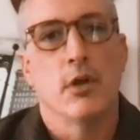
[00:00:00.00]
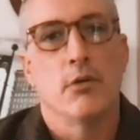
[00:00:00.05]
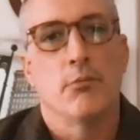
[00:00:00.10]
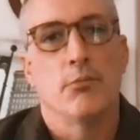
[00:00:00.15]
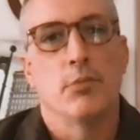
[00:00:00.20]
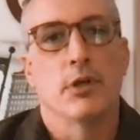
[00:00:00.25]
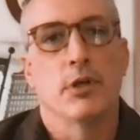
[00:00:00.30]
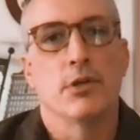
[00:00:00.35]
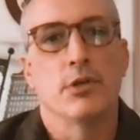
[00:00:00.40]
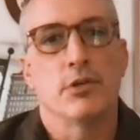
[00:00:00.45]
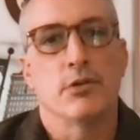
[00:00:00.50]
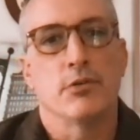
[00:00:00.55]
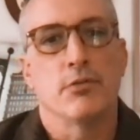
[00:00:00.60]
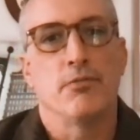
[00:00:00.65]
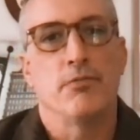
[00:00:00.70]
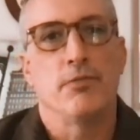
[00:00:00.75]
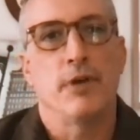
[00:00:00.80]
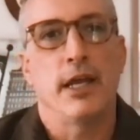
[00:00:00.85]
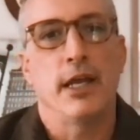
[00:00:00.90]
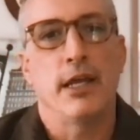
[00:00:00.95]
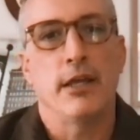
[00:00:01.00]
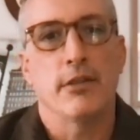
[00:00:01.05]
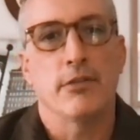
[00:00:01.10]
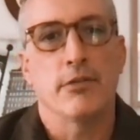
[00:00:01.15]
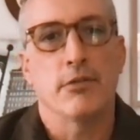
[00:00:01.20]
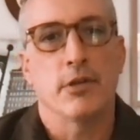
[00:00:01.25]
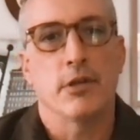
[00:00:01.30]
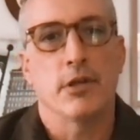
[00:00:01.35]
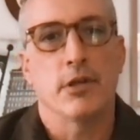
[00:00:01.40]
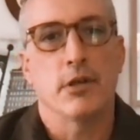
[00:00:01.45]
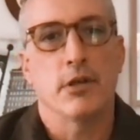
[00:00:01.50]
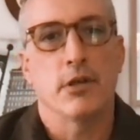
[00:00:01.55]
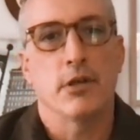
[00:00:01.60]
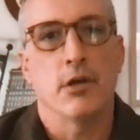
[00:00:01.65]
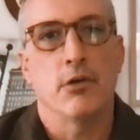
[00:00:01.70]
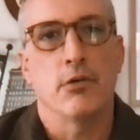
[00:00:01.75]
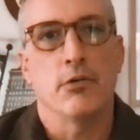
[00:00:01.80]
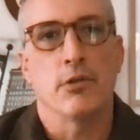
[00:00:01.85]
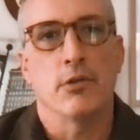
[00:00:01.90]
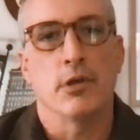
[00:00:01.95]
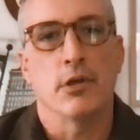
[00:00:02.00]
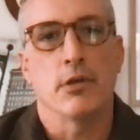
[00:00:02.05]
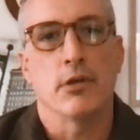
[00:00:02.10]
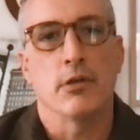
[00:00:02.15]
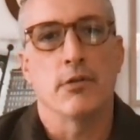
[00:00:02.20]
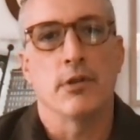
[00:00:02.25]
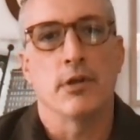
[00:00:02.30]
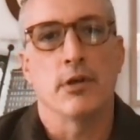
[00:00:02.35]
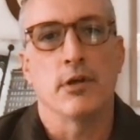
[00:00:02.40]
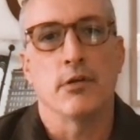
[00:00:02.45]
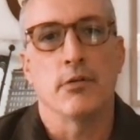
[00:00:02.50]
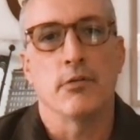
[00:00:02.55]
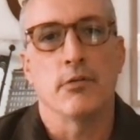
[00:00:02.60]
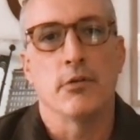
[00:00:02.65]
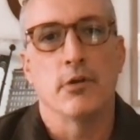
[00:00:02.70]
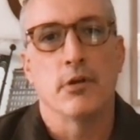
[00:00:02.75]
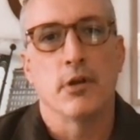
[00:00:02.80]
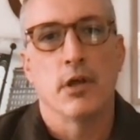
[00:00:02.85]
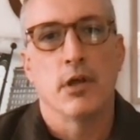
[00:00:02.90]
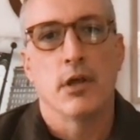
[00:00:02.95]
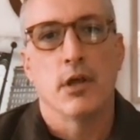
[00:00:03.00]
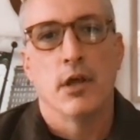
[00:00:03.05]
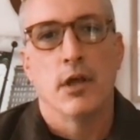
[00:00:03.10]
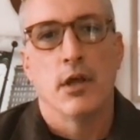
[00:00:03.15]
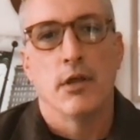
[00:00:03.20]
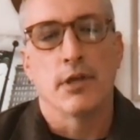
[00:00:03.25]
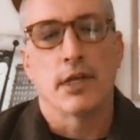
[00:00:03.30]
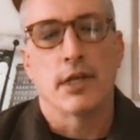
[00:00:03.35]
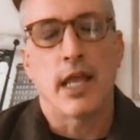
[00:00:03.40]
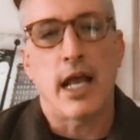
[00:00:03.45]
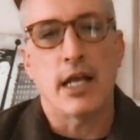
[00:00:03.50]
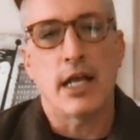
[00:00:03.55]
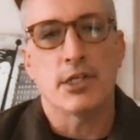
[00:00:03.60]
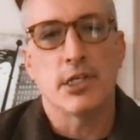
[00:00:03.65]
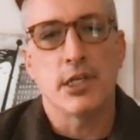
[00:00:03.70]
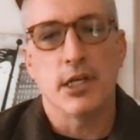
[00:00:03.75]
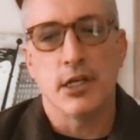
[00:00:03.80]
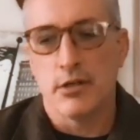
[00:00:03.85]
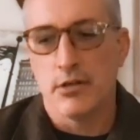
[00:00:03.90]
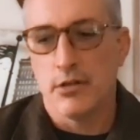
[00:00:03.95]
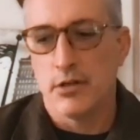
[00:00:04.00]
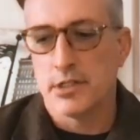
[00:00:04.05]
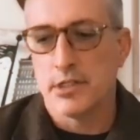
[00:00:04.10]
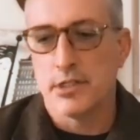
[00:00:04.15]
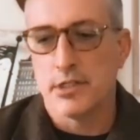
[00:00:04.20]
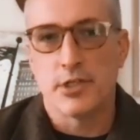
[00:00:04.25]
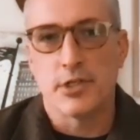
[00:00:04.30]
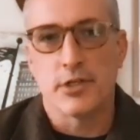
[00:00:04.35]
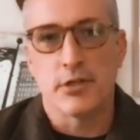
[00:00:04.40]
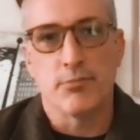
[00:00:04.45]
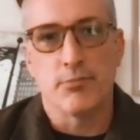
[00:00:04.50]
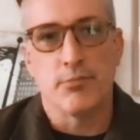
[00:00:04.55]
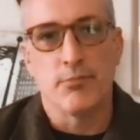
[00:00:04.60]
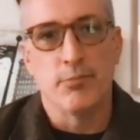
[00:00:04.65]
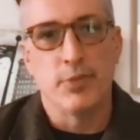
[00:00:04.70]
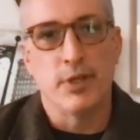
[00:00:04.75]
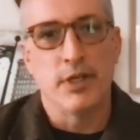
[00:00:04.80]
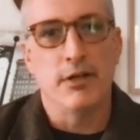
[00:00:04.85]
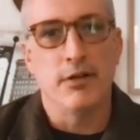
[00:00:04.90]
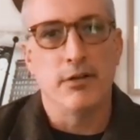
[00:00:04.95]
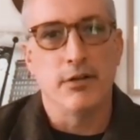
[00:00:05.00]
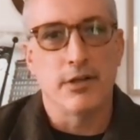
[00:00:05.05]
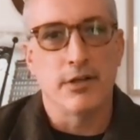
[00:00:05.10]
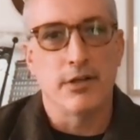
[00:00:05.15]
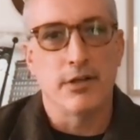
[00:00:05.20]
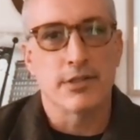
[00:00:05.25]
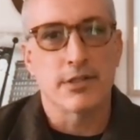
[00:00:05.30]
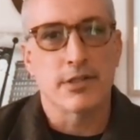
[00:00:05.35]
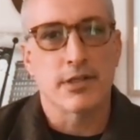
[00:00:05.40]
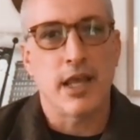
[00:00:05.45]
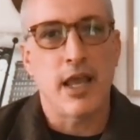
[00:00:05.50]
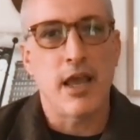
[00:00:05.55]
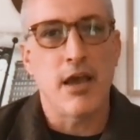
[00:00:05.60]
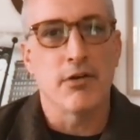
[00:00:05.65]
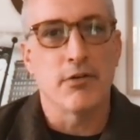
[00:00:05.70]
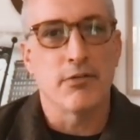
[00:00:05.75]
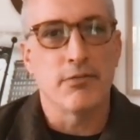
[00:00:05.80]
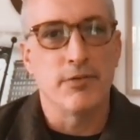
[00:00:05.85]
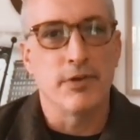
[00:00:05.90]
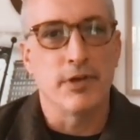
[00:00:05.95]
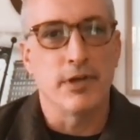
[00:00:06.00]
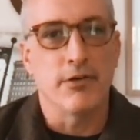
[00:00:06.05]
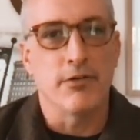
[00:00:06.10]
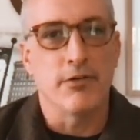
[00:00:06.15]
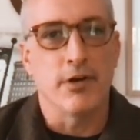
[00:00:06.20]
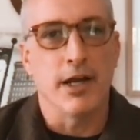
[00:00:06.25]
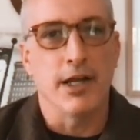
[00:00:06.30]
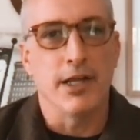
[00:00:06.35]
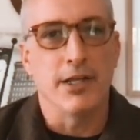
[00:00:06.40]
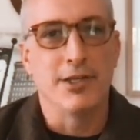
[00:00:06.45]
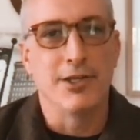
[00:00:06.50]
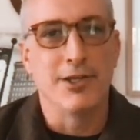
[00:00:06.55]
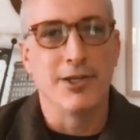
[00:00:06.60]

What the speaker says: because your faith, the cashier looked at your bill and it's counterfeit, right?